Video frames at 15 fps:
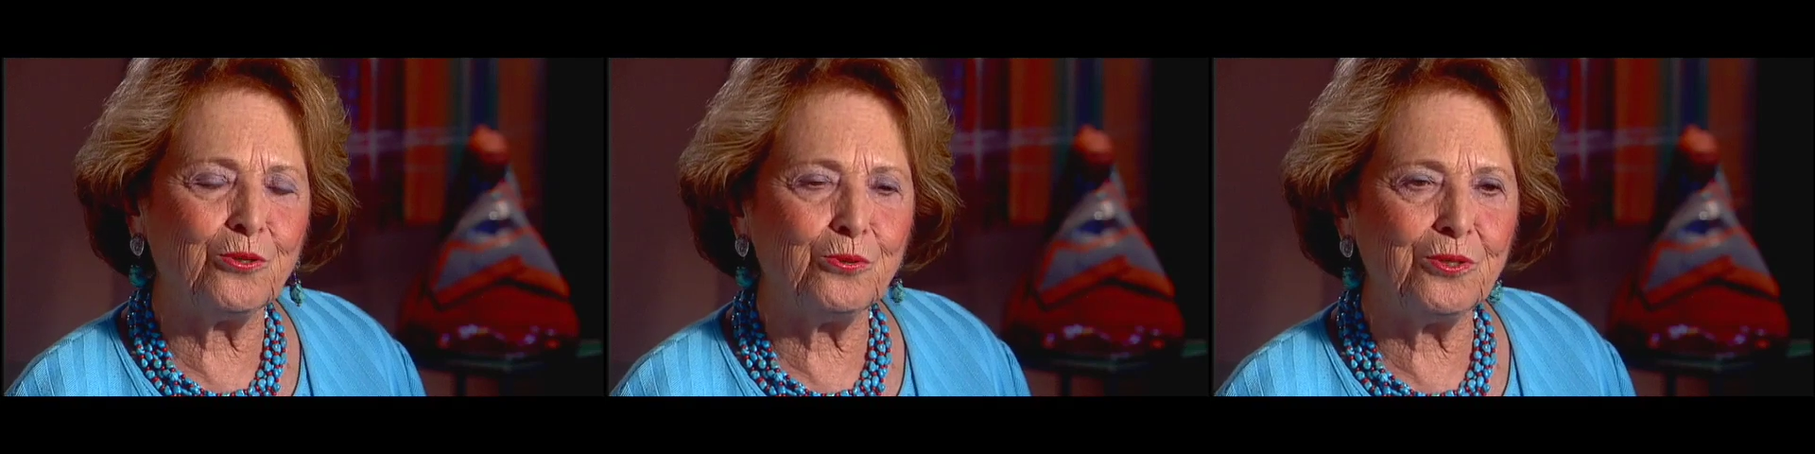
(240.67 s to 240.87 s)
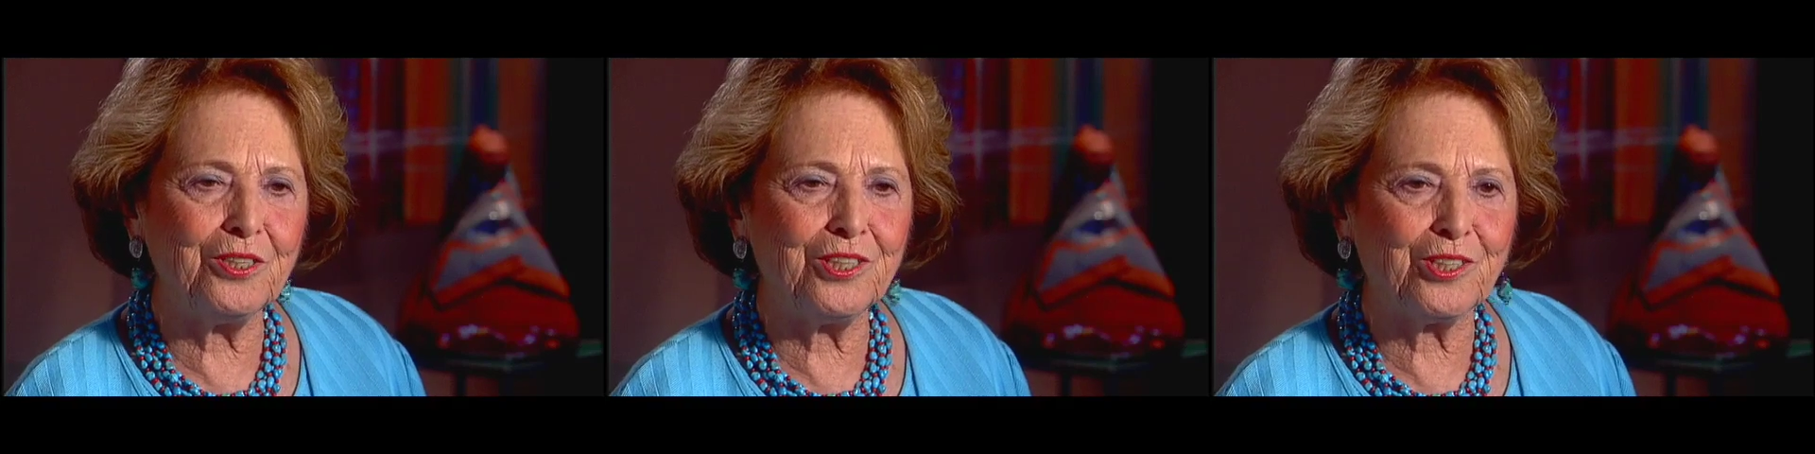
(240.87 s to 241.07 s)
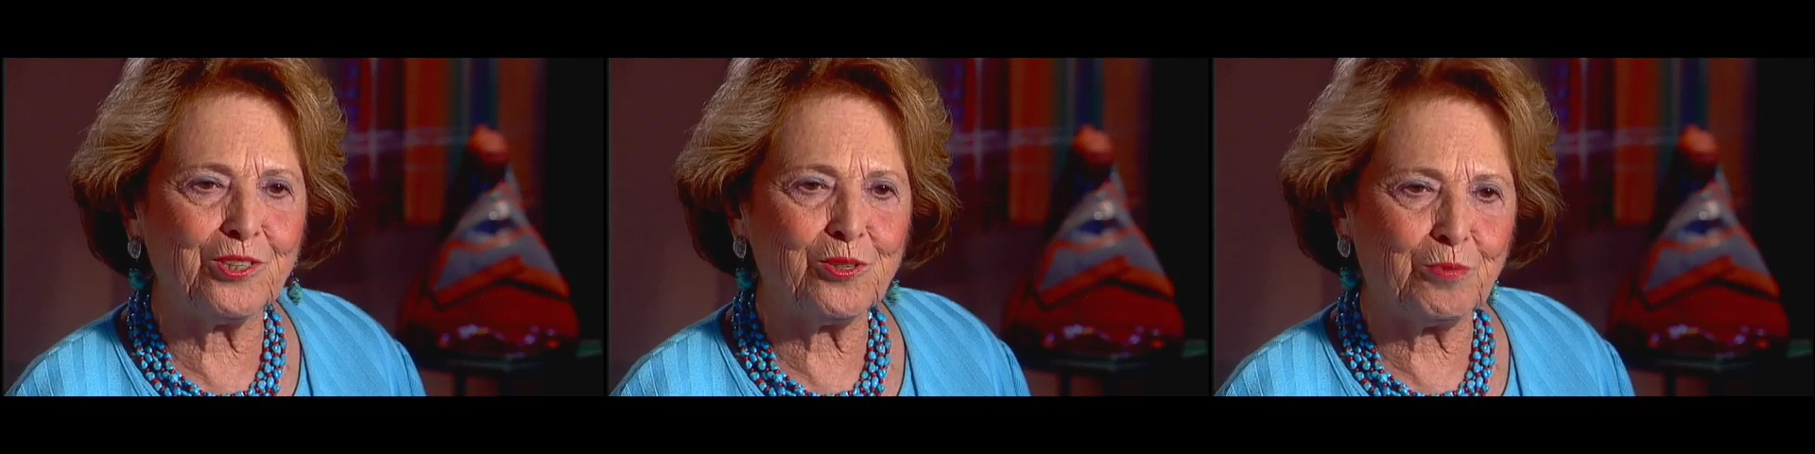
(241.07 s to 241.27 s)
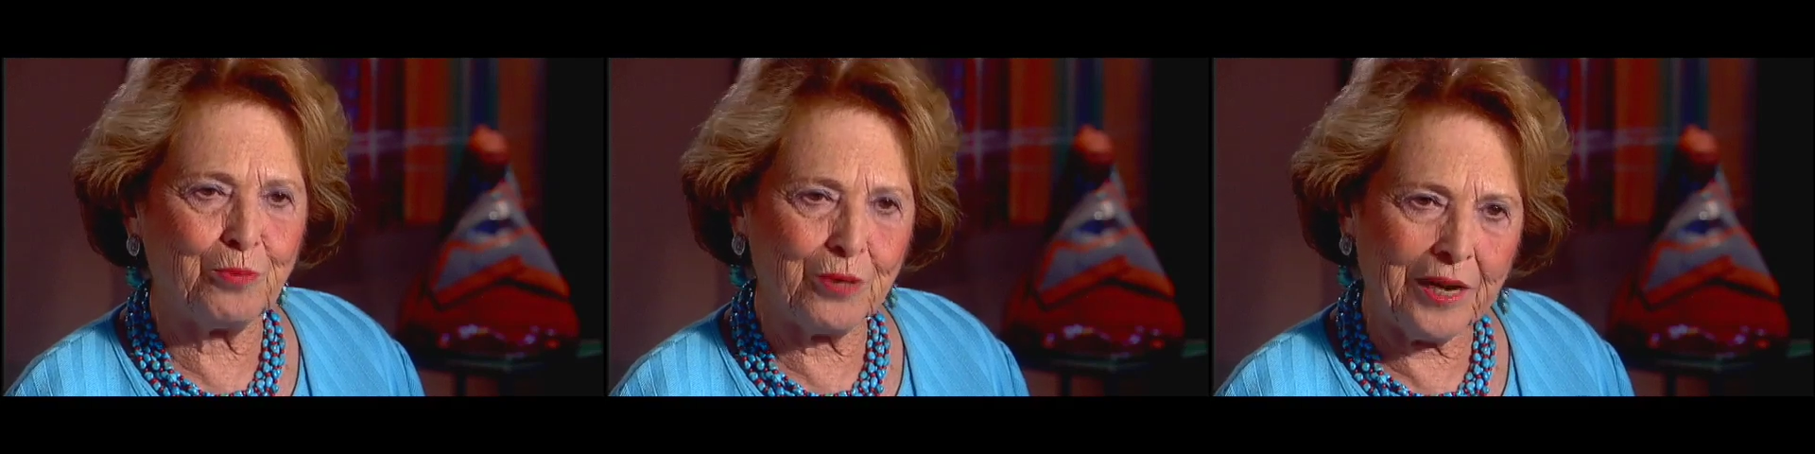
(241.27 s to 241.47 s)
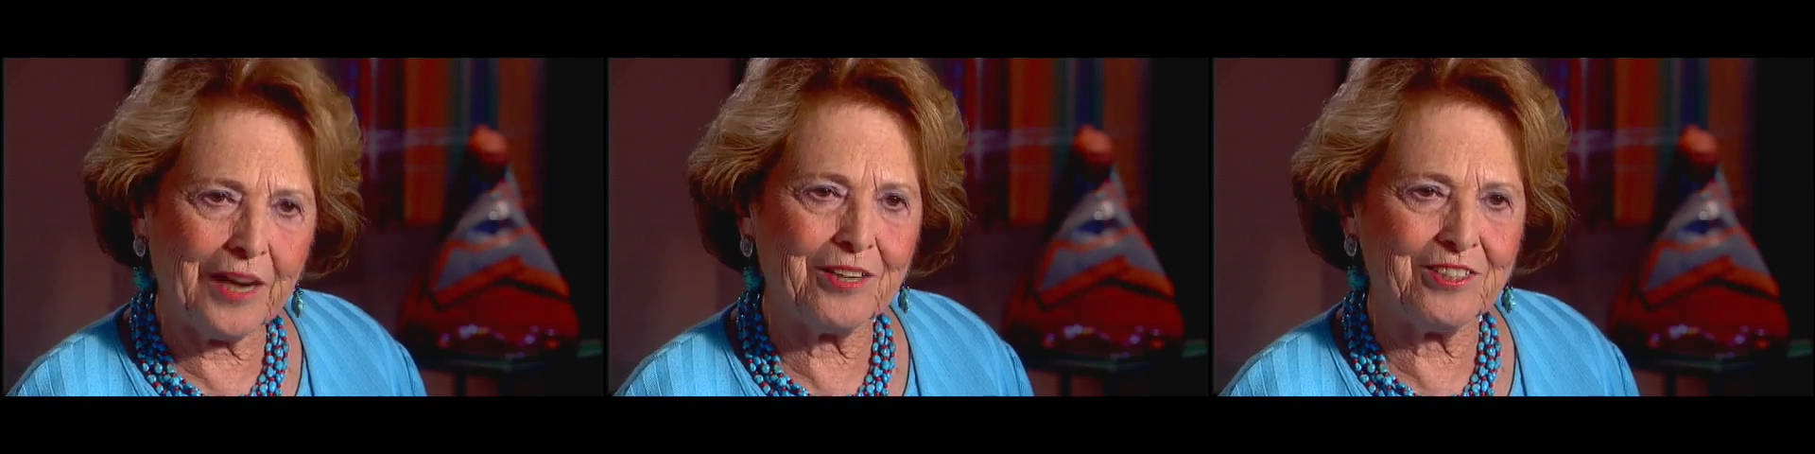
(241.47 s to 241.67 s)
two years
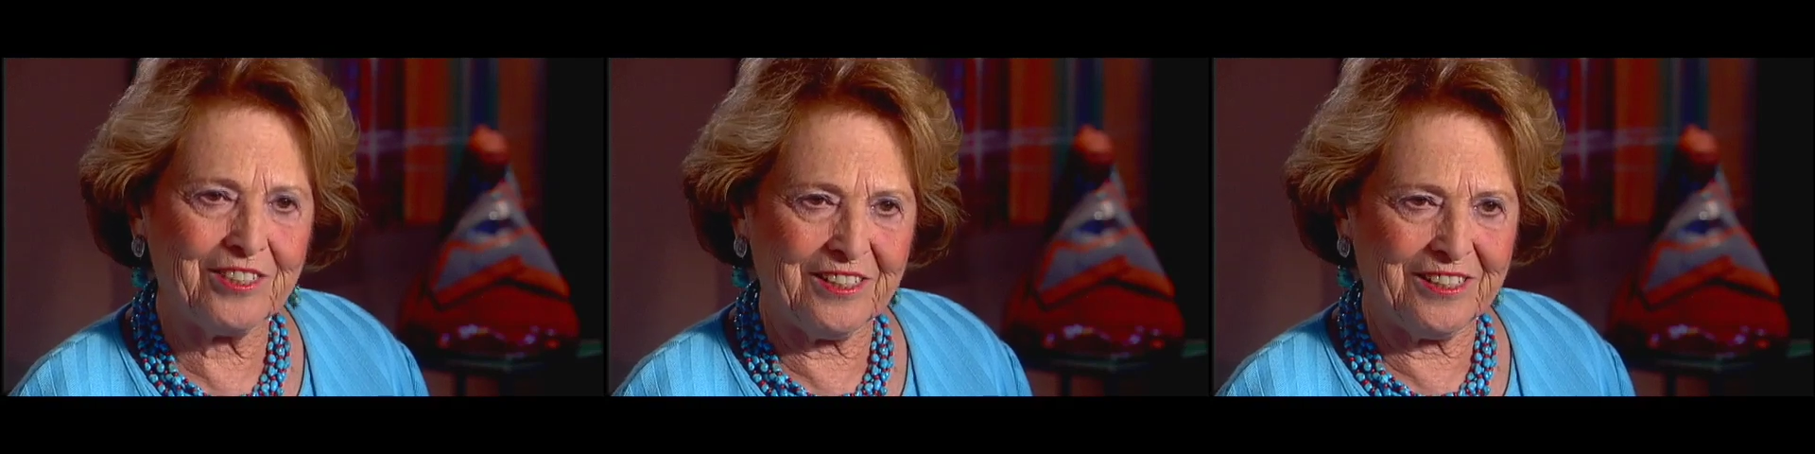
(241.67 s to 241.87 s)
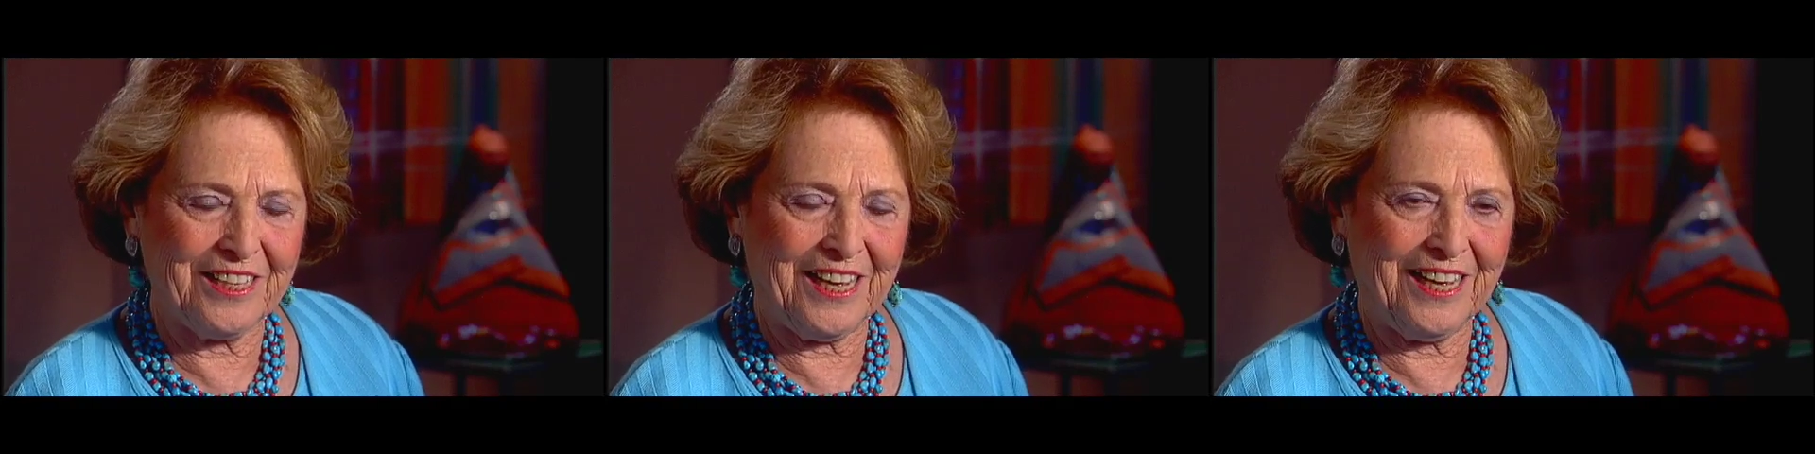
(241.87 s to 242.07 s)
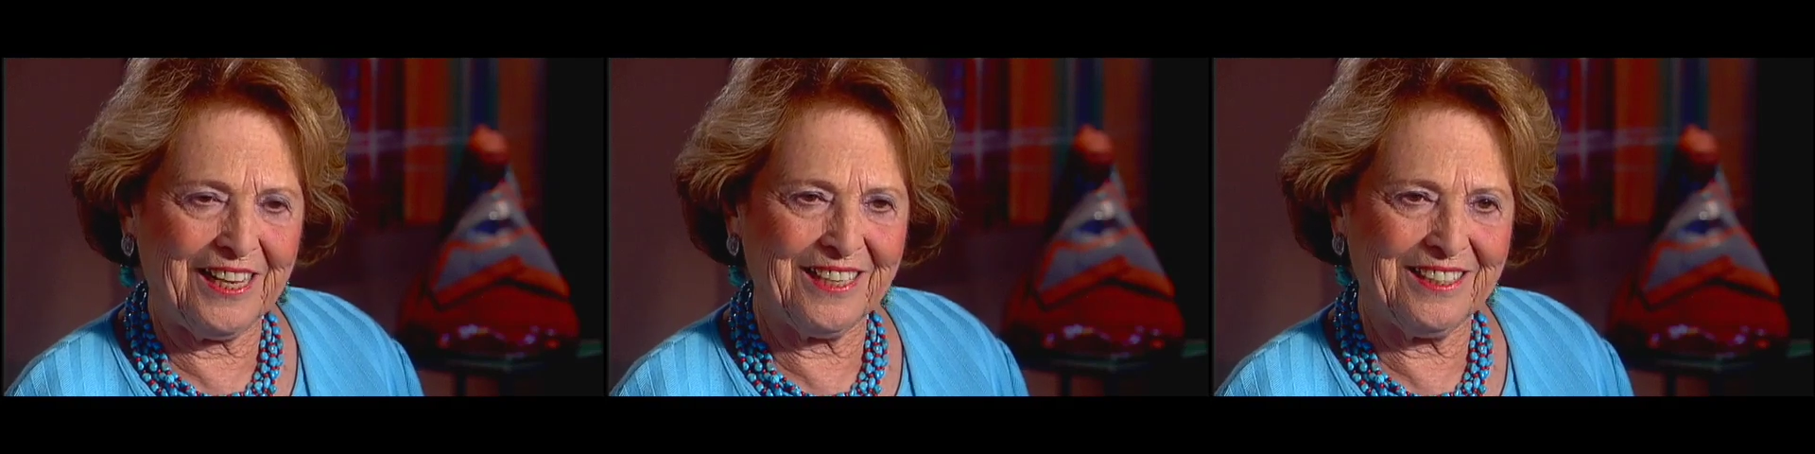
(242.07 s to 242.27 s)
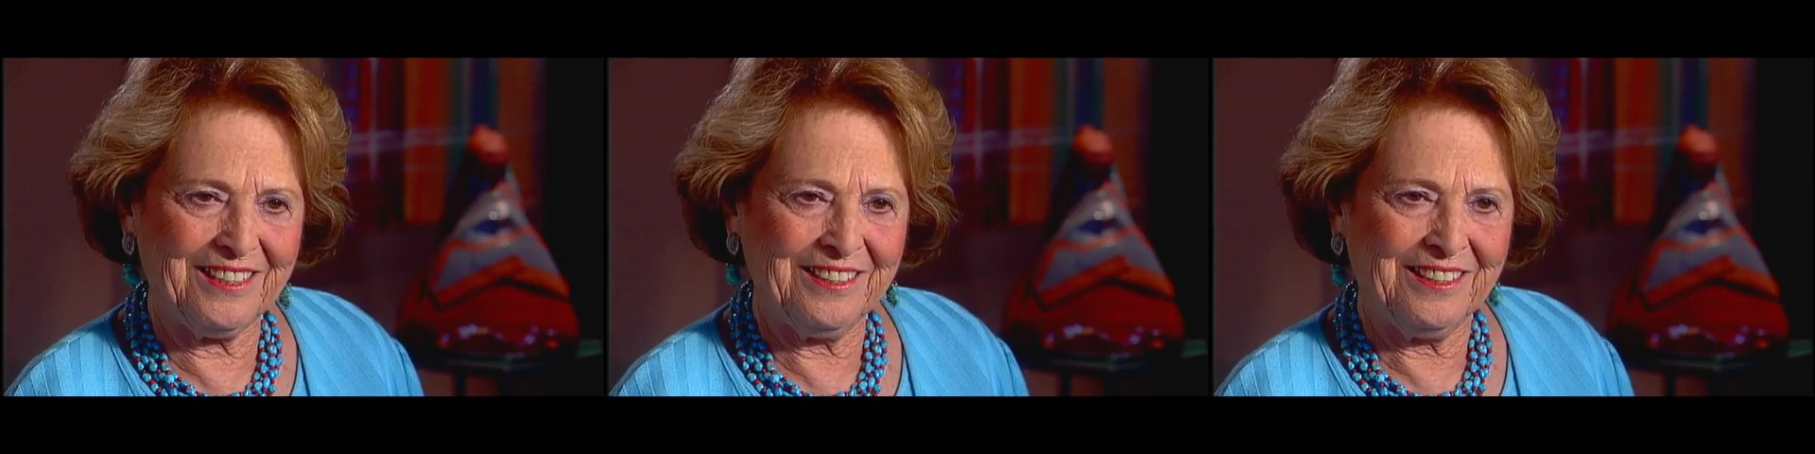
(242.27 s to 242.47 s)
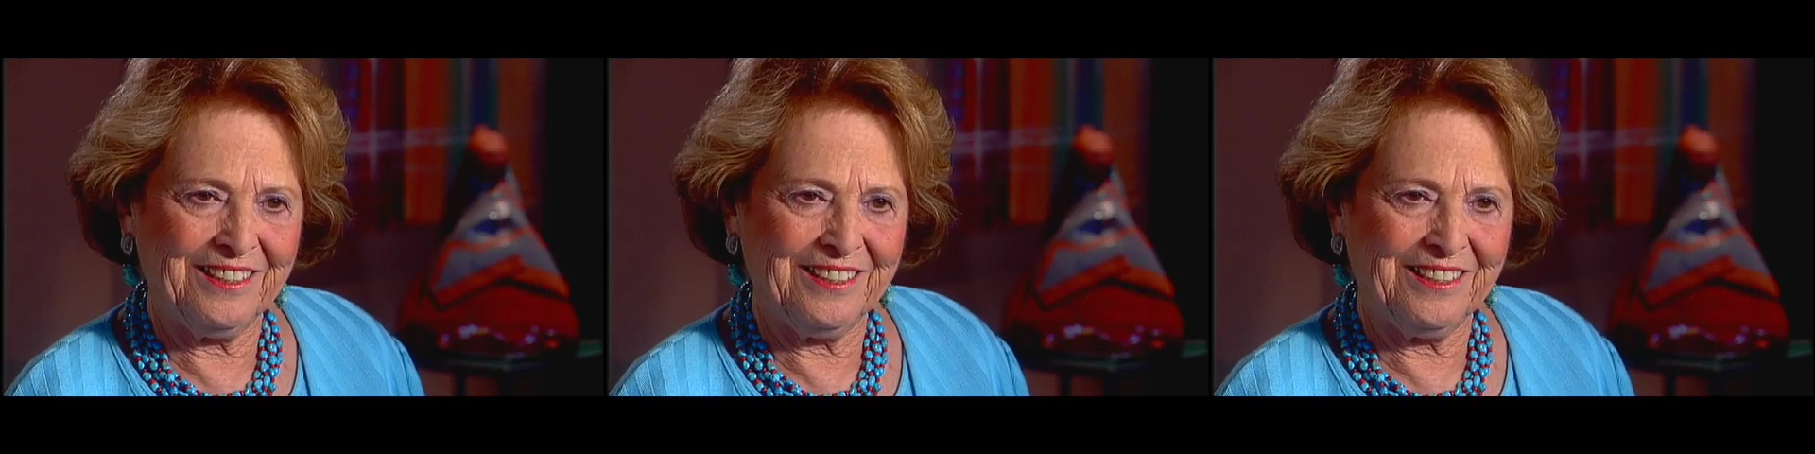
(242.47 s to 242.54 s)
prior to that